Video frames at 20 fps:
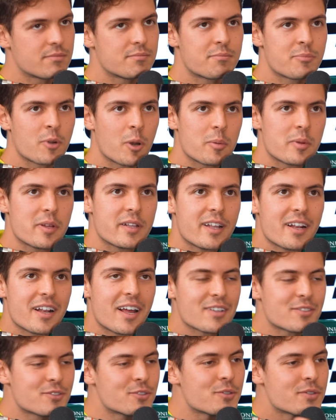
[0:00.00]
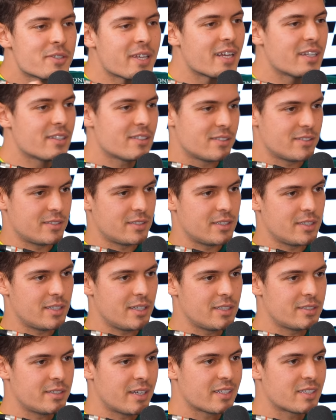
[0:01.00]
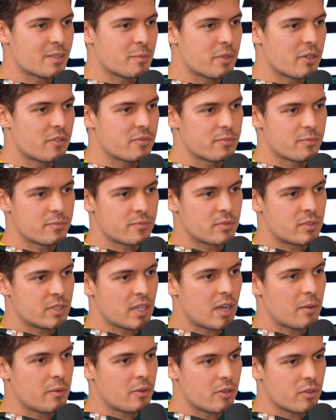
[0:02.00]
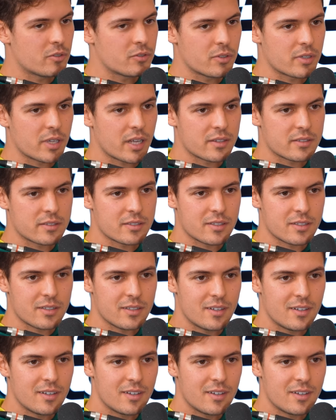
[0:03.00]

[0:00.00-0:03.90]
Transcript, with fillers: probably the last two tents, uh, it takes a bit of time, you know, to get uh,